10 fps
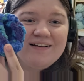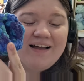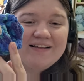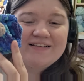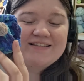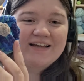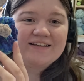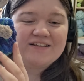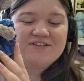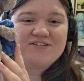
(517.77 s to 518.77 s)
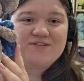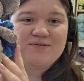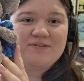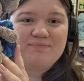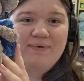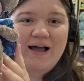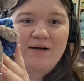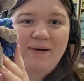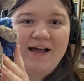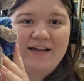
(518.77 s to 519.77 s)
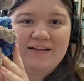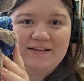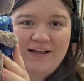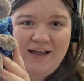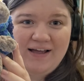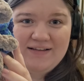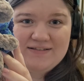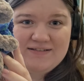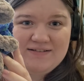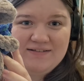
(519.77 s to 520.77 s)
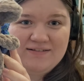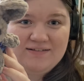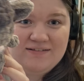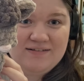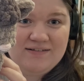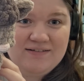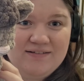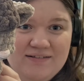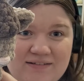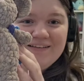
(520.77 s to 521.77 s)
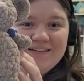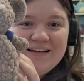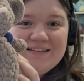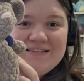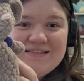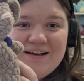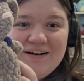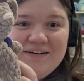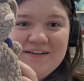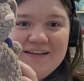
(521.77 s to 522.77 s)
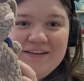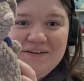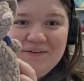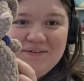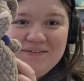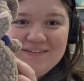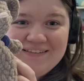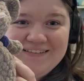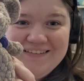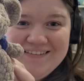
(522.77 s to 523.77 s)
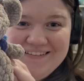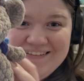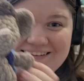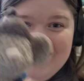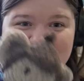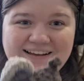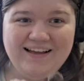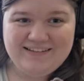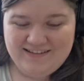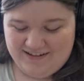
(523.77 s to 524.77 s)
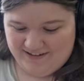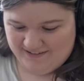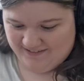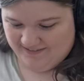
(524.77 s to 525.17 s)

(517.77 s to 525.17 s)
I decided to just do the backpack and the hat. It's so cute. And here,